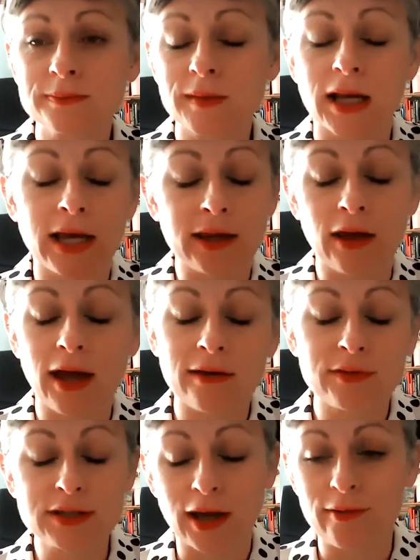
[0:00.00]
And I don't
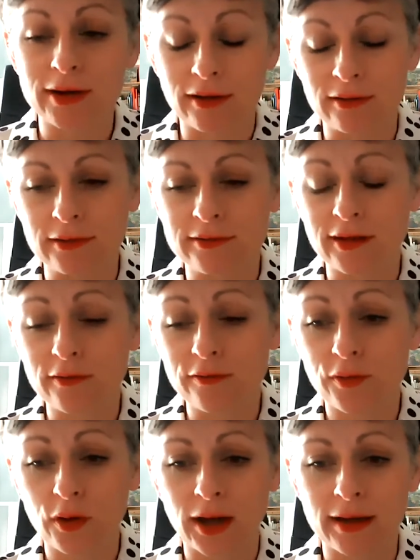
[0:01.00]
have a direct answer
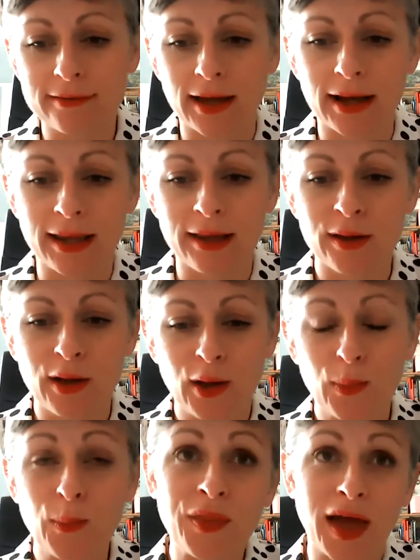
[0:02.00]
for exactly
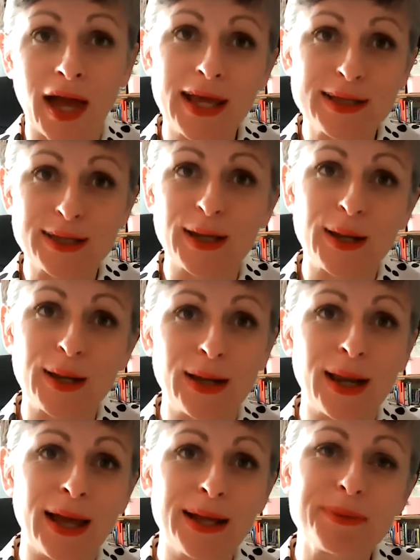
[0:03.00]
what that is going to look
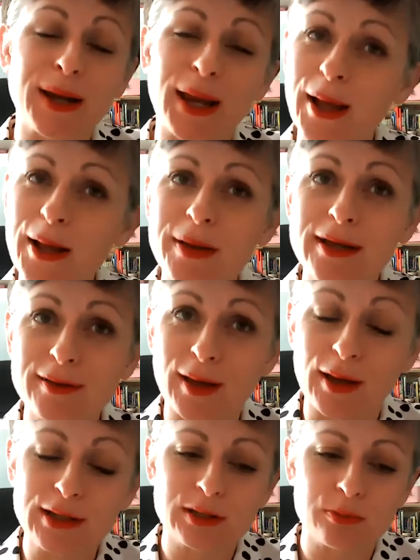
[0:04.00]
like, but I hope it's
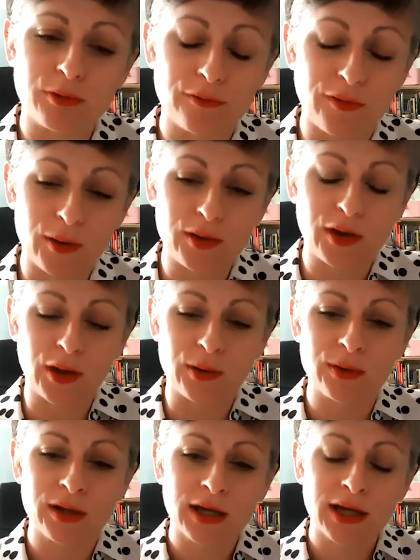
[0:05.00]
going to provoke you.
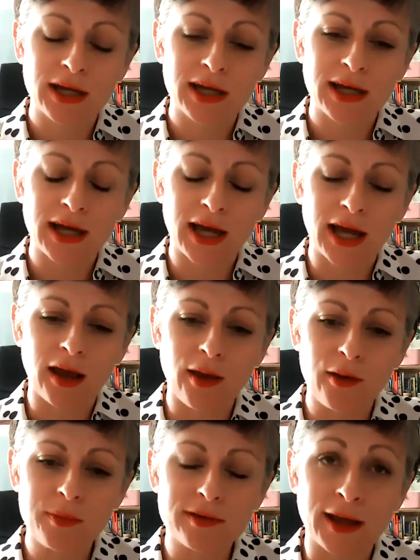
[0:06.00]
And I
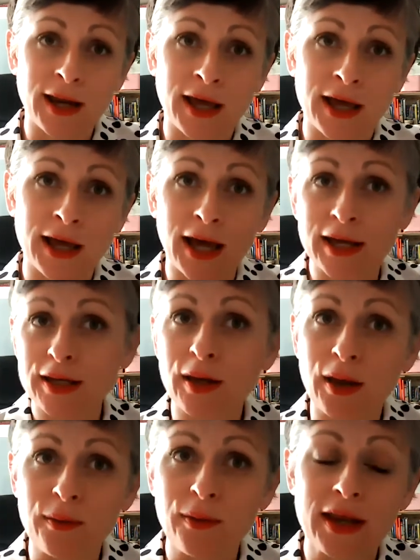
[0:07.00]
hope it's going to, I don't
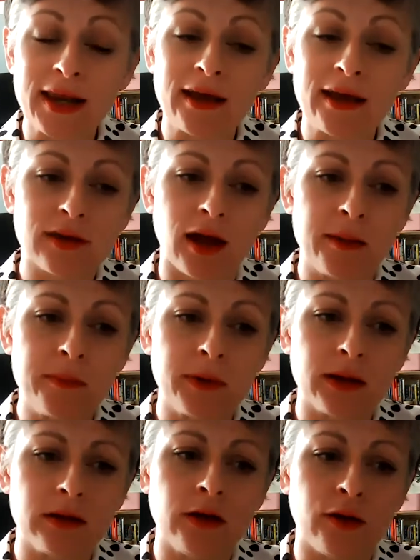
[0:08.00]
know, the next time
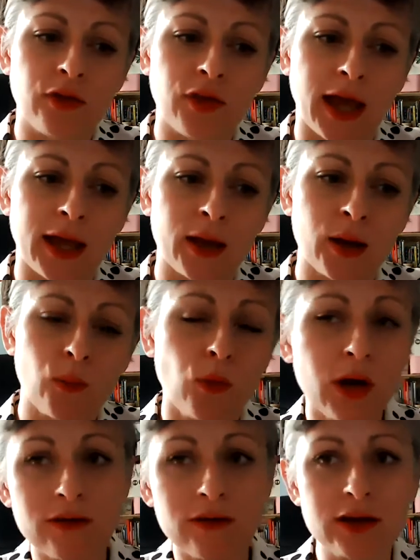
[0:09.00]
you think,
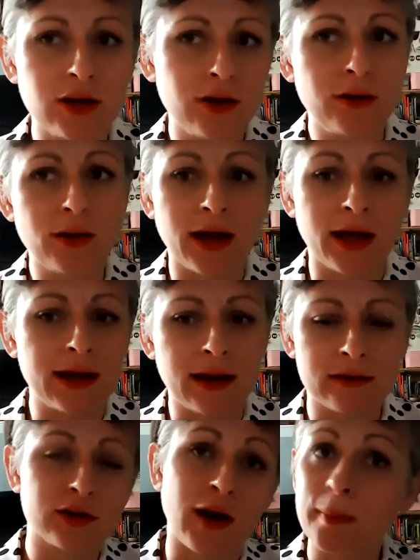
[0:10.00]
what if I do an
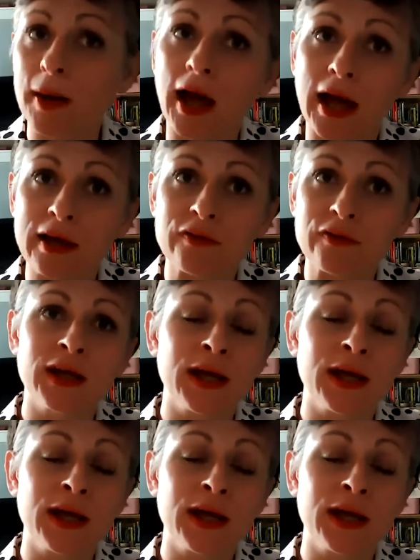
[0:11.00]
Instagram Live?